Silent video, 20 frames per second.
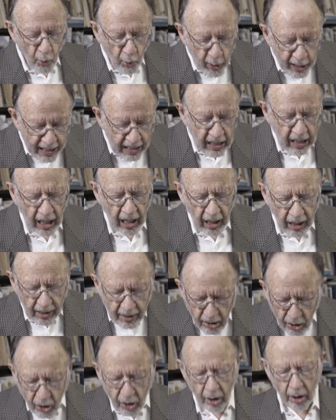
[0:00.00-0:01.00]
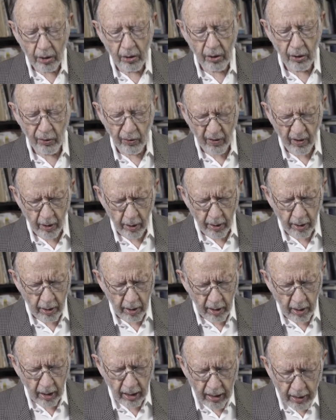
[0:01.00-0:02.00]
reconstituted
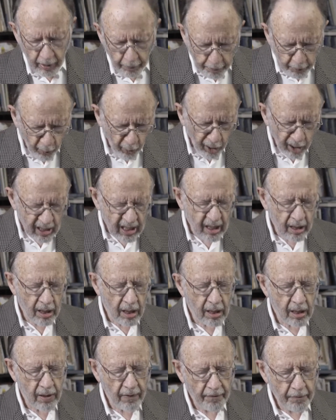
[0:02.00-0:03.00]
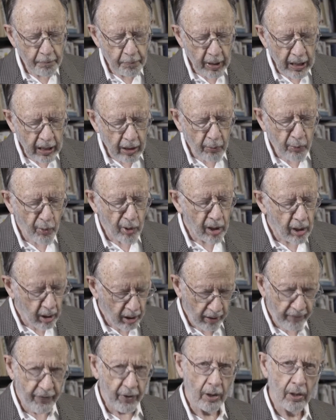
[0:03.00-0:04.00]
in the process of being
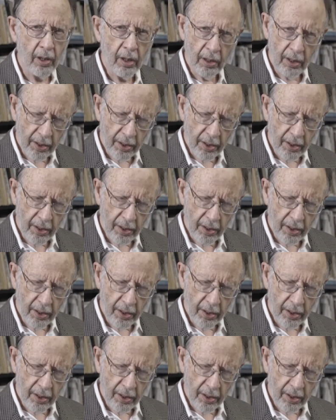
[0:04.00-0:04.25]
recovered